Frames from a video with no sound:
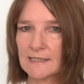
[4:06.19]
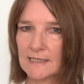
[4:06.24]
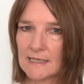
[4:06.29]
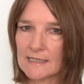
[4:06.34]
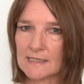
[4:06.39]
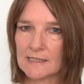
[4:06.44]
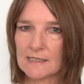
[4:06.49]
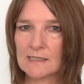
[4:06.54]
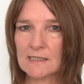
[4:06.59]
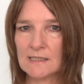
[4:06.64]

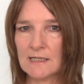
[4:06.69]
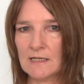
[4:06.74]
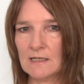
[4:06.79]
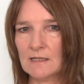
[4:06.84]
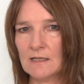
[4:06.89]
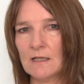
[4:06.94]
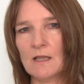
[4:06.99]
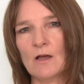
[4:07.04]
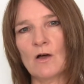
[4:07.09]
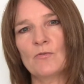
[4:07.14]
it
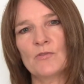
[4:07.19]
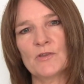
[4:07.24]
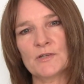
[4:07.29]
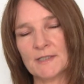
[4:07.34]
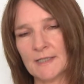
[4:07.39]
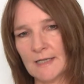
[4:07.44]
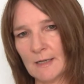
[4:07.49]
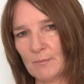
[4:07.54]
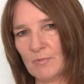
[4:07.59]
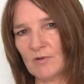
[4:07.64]
still on the
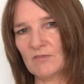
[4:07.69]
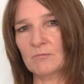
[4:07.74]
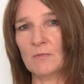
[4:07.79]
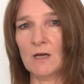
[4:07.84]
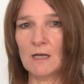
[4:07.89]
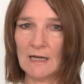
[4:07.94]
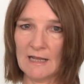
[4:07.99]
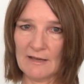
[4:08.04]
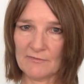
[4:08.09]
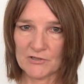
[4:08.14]
tip of
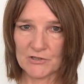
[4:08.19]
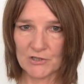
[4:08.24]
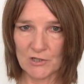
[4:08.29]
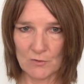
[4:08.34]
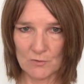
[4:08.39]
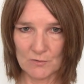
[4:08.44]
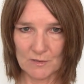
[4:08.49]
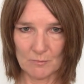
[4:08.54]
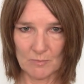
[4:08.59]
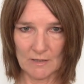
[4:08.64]
my left
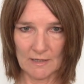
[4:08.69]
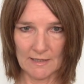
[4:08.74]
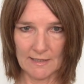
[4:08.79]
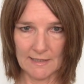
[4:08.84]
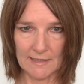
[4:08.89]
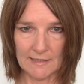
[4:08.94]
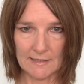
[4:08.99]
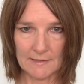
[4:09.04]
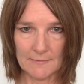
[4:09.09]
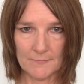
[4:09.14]
shoulder
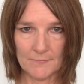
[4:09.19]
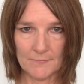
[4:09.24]
blade?